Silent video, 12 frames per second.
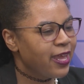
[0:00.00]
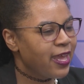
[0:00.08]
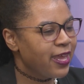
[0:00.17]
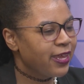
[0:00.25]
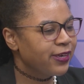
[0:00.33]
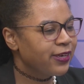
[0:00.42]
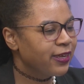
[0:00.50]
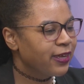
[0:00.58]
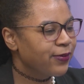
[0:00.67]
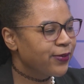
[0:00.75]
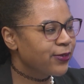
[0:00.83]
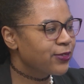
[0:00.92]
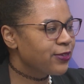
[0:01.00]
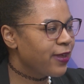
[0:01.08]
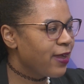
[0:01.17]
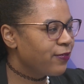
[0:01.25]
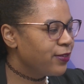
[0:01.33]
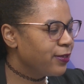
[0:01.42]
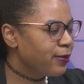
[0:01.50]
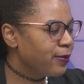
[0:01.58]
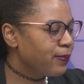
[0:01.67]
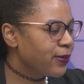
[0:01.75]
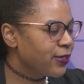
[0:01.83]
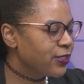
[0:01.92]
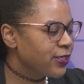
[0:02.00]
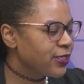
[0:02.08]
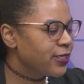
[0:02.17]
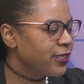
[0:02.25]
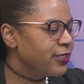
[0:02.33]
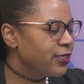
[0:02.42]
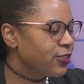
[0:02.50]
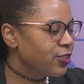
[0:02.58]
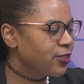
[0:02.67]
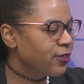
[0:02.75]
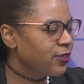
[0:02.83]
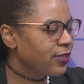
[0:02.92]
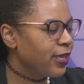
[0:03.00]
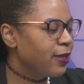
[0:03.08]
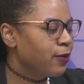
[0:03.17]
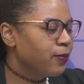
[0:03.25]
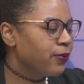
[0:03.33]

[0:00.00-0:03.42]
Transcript: and uh, we also have to purchase additional like